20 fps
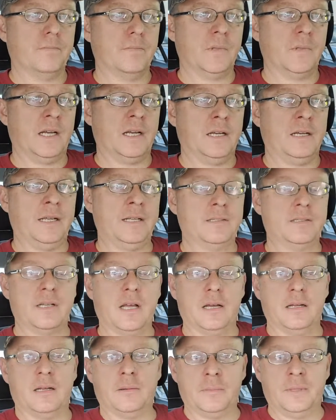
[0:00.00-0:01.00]
And it needs,
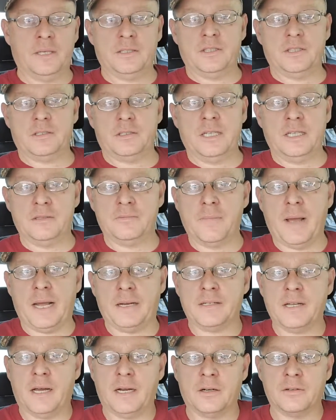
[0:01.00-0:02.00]
it just needs back
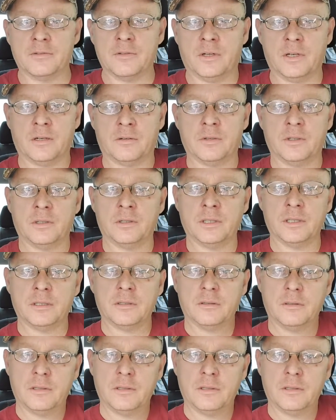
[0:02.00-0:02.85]
tires on it, really.